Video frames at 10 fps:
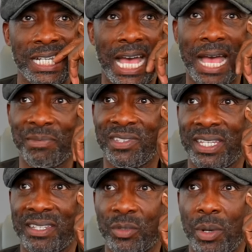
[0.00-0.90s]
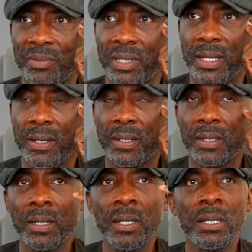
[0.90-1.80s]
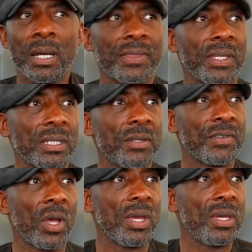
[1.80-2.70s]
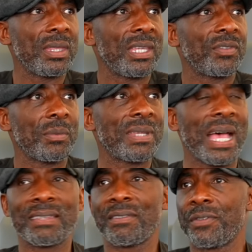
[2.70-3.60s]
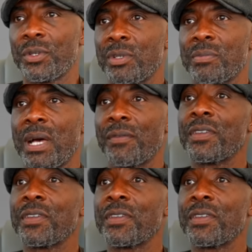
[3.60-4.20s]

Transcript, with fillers: I'm sticking to what I'm saying. I think you've not heard this from Tyson Fury's mouth.